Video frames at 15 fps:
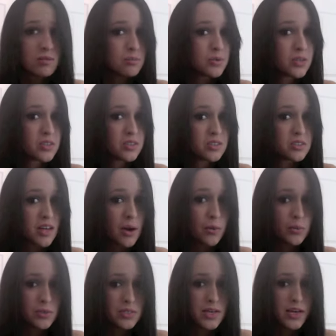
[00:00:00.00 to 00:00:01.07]
because that
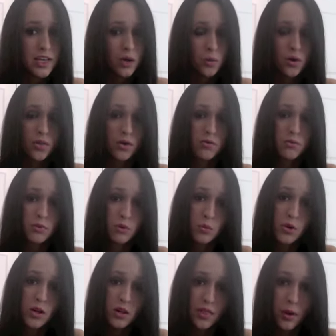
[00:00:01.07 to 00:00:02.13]
would be taking away their free
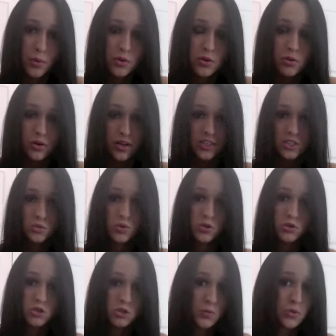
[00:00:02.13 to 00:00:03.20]
will and that would go against what
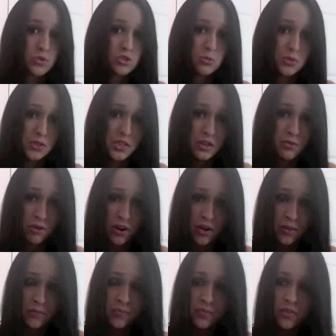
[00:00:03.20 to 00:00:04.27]
you're supposed to believe,
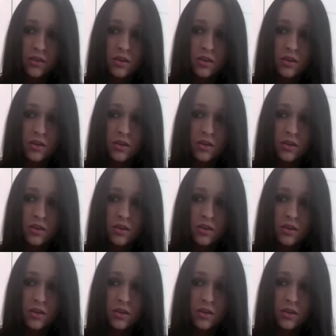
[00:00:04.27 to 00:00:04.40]
right?